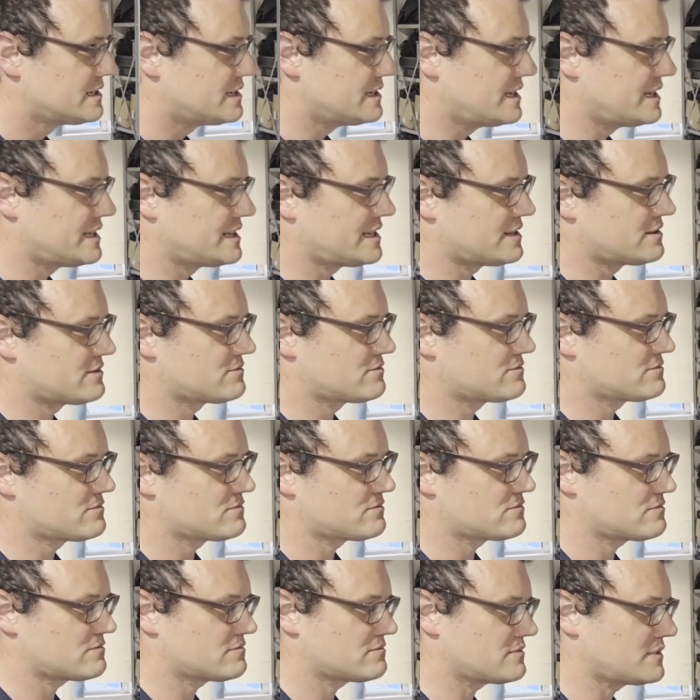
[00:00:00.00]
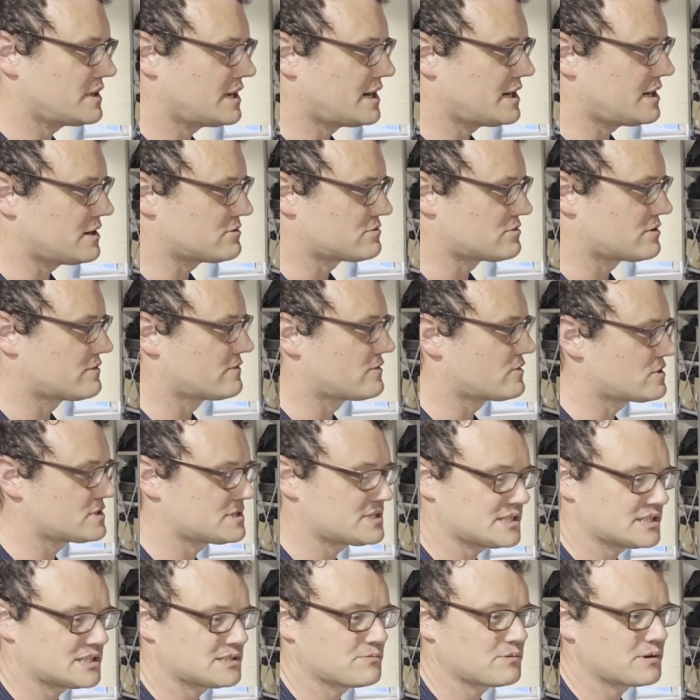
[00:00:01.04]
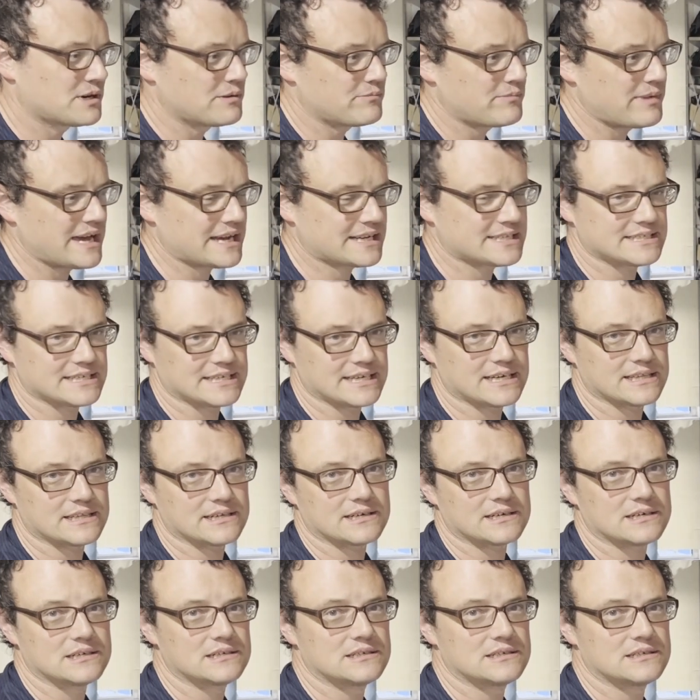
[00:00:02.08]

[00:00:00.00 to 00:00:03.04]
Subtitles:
then reverse it to put it back together.